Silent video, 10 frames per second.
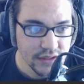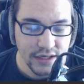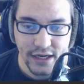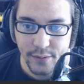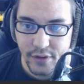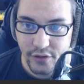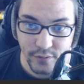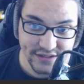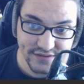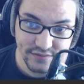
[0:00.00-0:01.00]

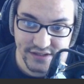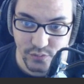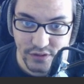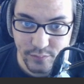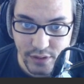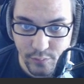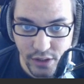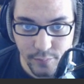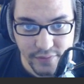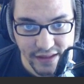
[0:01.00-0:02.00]
Otherwise, this wouldn't be a
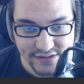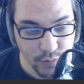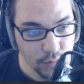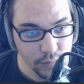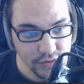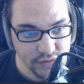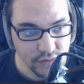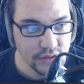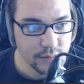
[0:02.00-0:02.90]
problem, and that's what we would do.